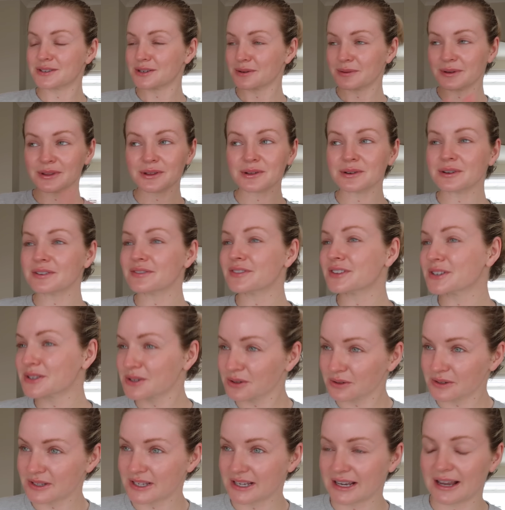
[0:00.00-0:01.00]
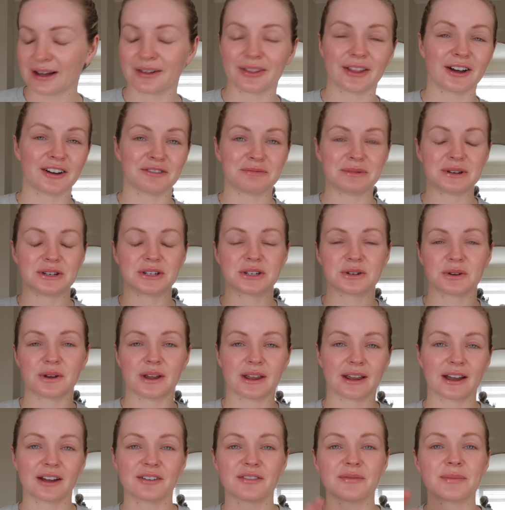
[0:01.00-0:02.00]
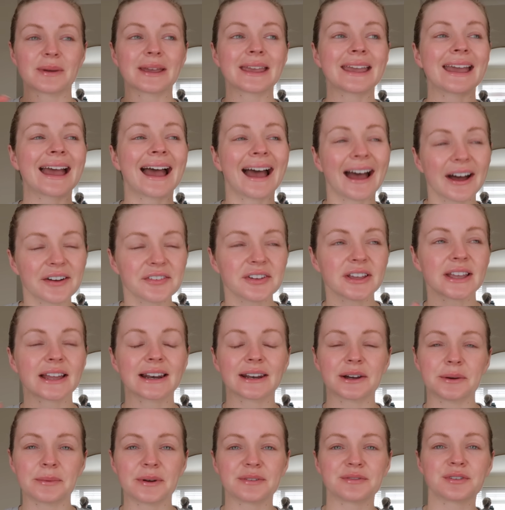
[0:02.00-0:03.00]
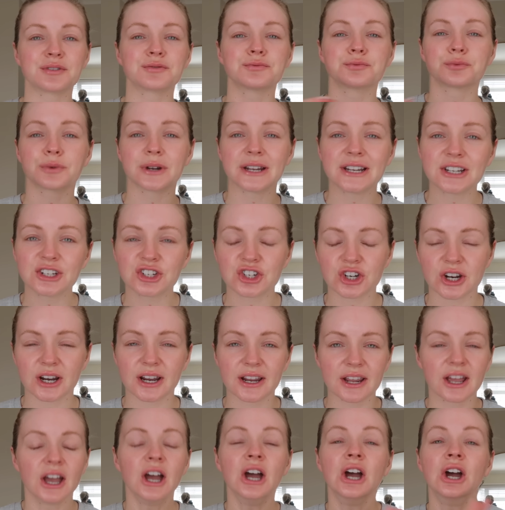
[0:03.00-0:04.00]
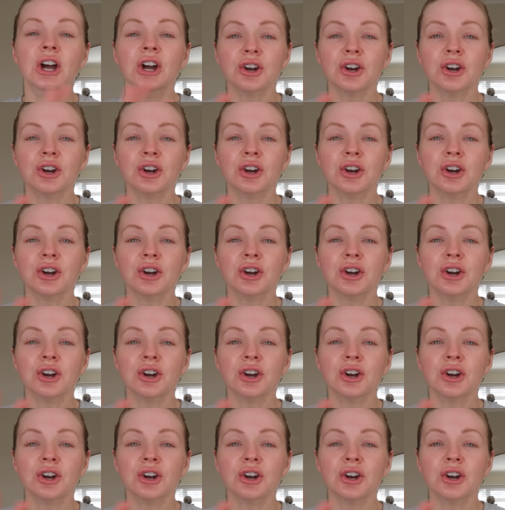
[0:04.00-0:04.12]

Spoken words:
So with all of the sorting out that I've been doing, I've been having a little bit of a rejig,